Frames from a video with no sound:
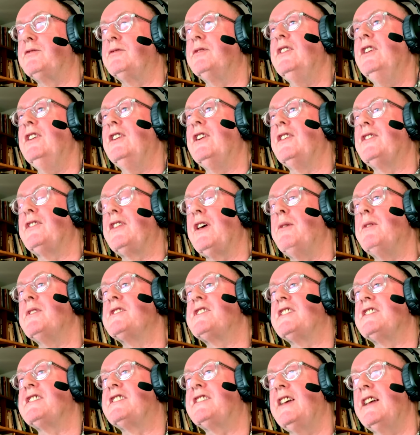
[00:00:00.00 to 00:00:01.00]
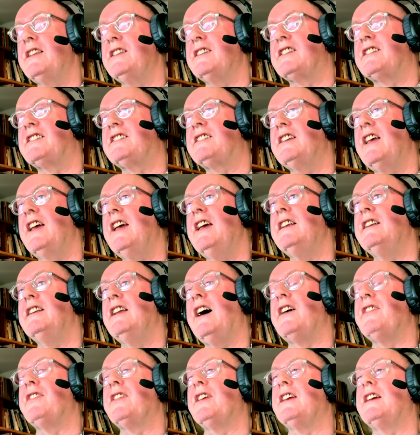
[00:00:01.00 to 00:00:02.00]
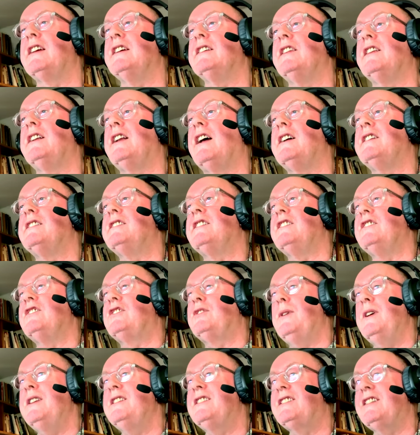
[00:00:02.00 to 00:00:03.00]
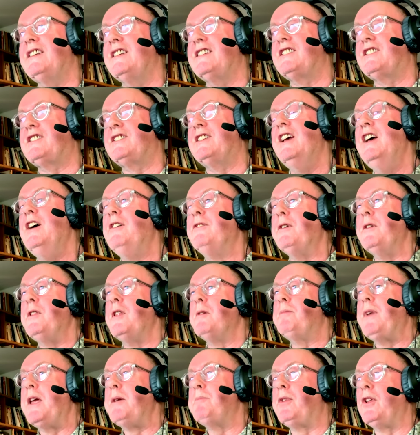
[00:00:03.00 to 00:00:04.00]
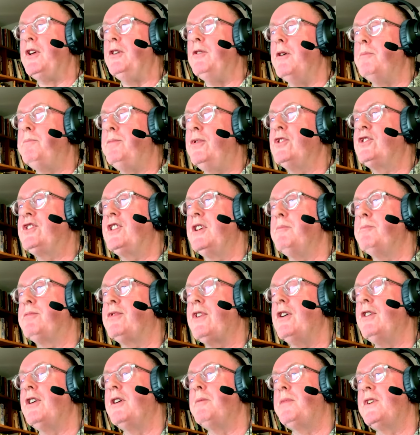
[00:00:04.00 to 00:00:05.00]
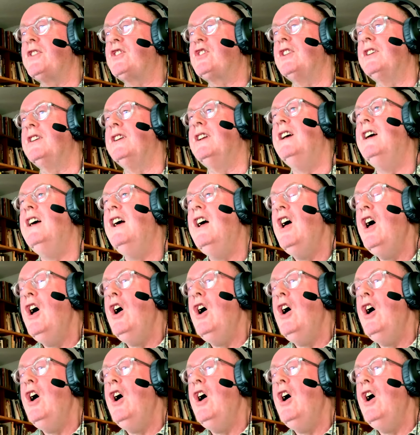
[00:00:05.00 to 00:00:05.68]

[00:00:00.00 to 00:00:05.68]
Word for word: you know, there was a sense, I think, in the 1920s from the people who were pushing prohibition